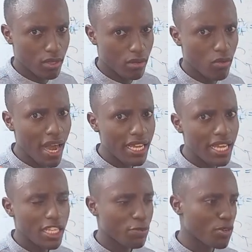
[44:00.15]
Why?
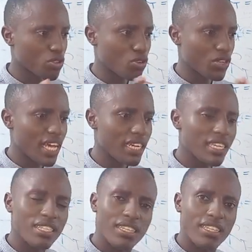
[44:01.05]
It's because
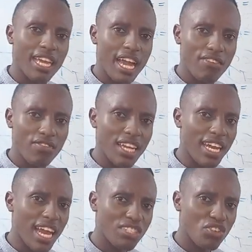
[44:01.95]
conductors, they have the
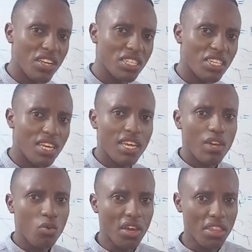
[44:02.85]
large rate,
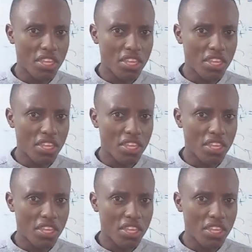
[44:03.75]
while the